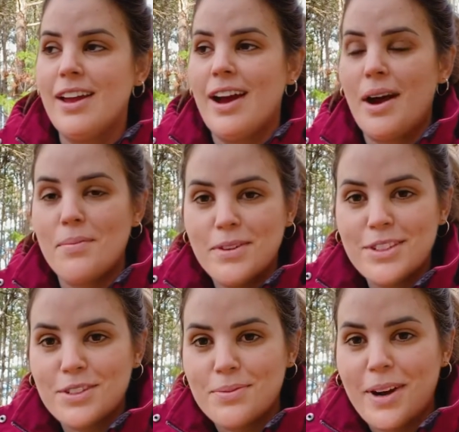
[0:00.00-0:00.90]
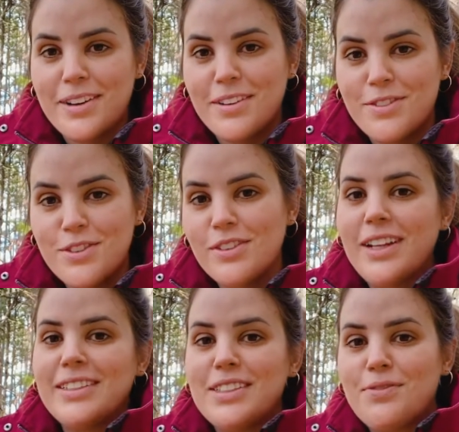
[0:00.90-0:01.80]
I will just remind you, if you do
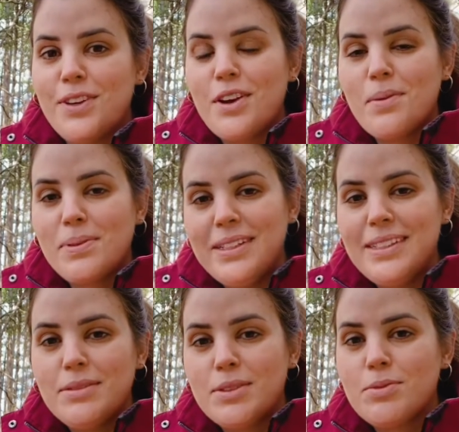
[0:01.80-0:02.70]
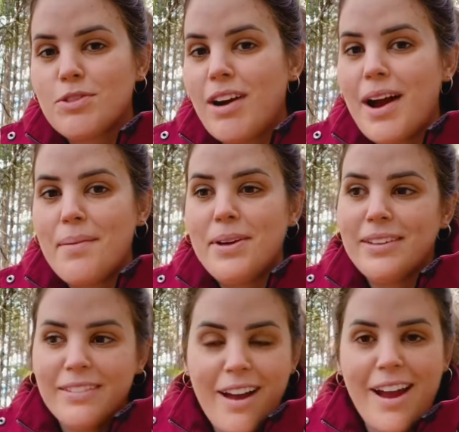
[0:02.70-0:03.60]
like this video, please hit subscribe, hit
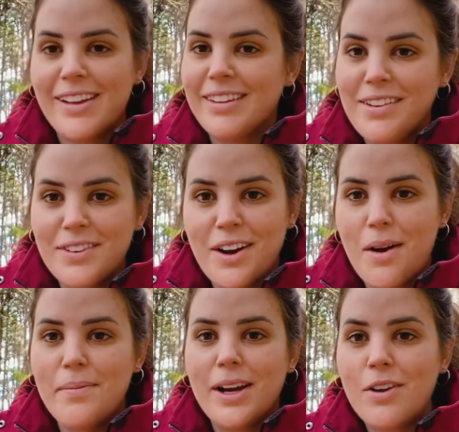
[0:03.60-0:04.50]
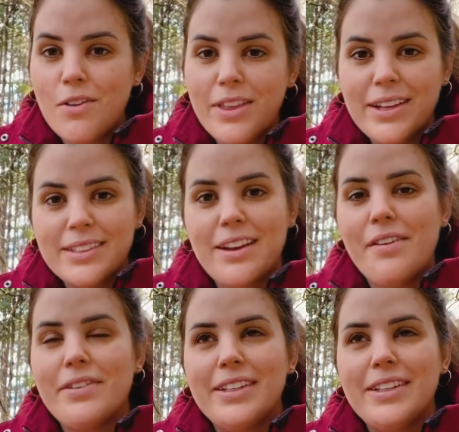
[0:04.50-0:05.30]
like, leave a comment, all that stuff.